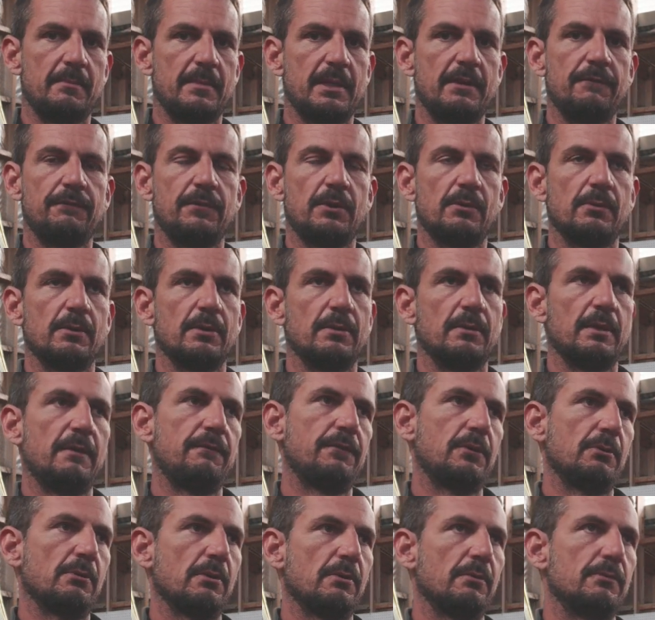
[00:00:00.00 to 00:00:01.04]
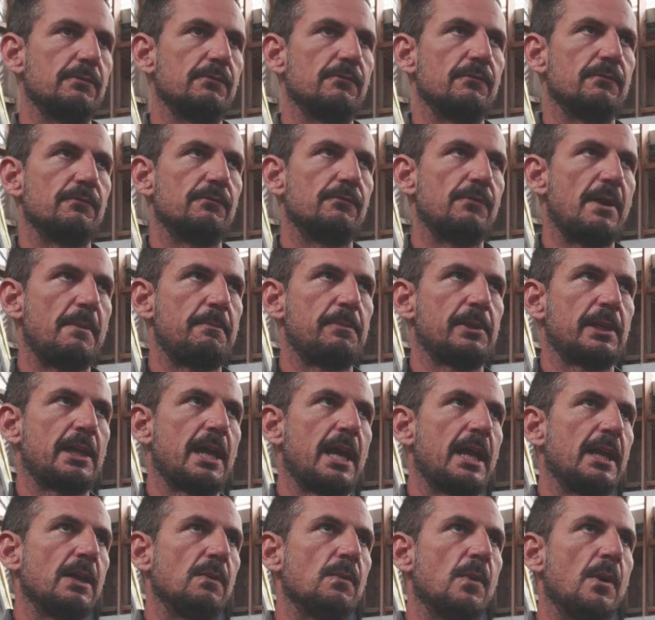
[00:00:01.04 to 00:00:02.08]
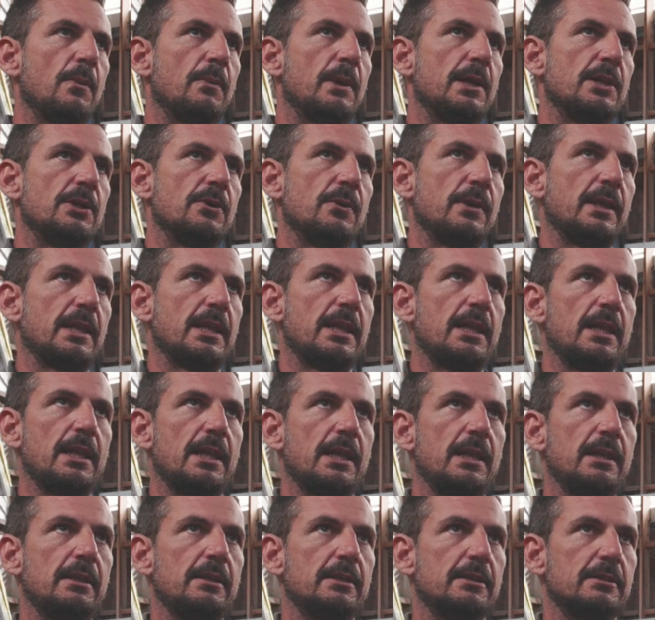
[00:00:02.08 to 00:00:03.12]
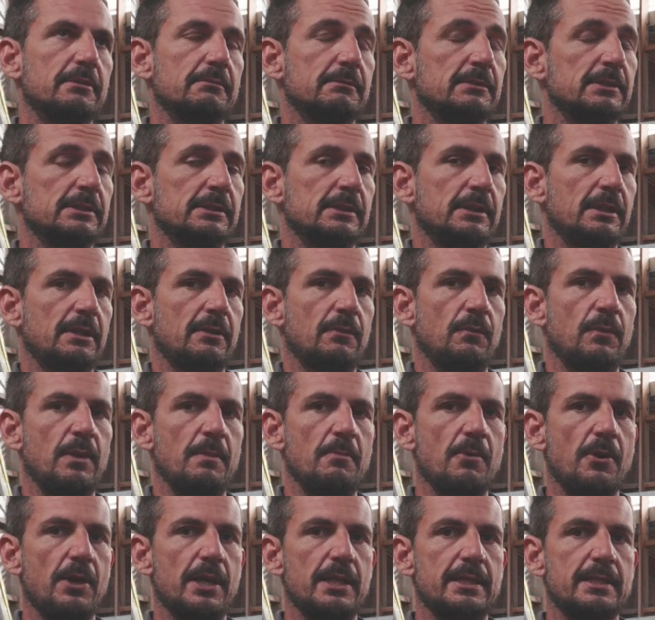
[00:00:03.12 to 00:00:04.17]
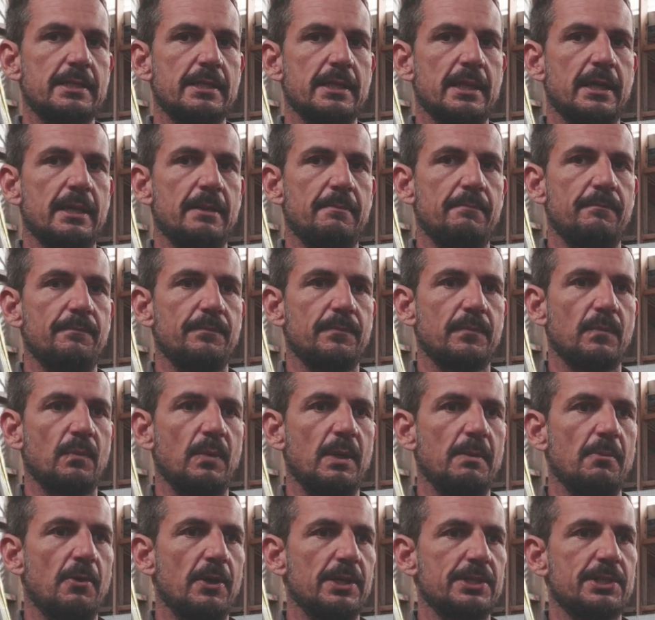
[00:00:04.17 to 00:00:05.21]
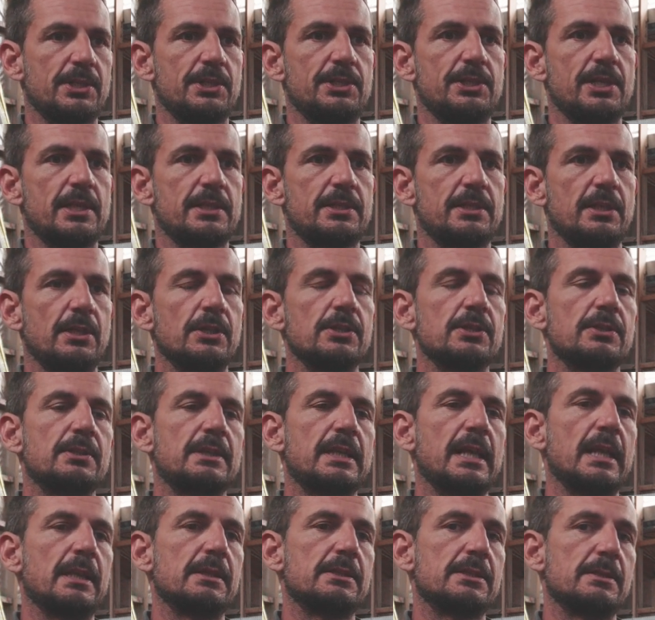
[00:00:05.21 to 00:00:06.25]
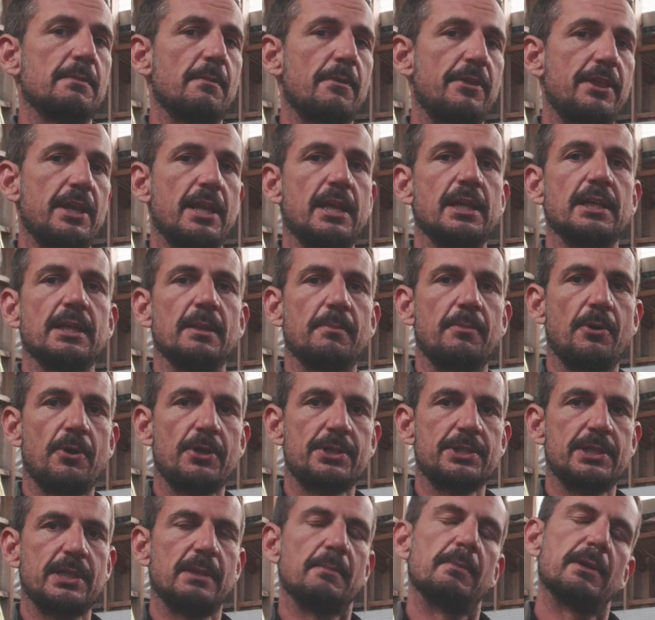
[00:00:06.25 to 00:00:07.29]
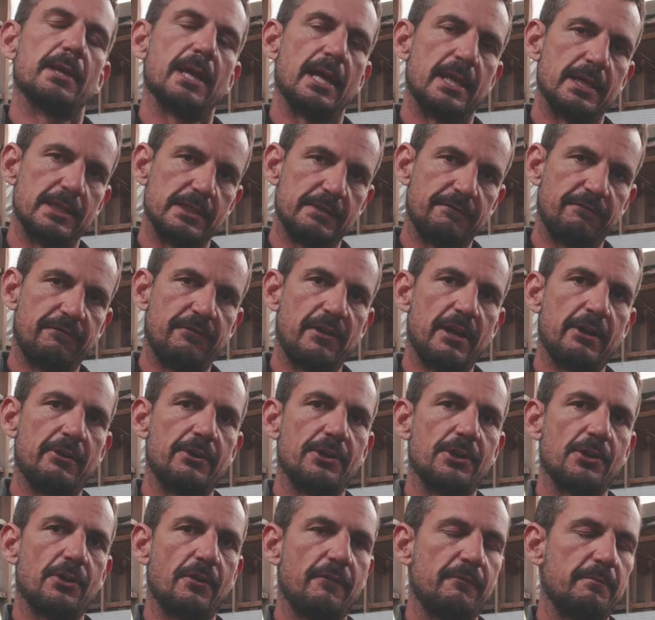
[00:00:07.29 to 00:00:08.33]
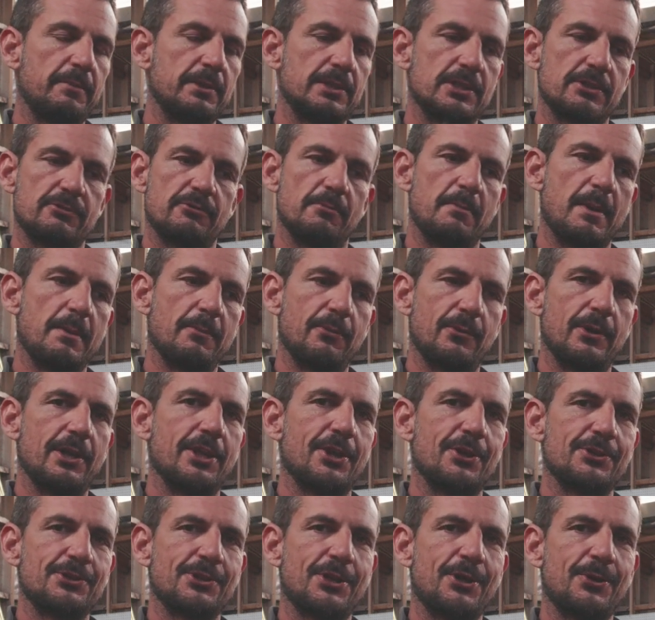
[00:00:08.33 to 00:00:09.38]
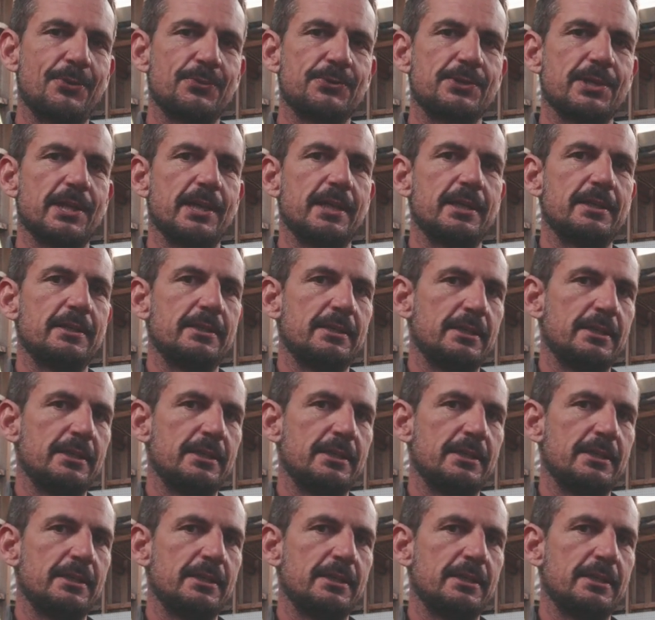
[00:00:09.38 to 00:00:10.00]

if you were replicating what we're doing here, we might suggest that you just get some thickened epoxy and fair it off, but just remember where those holes are.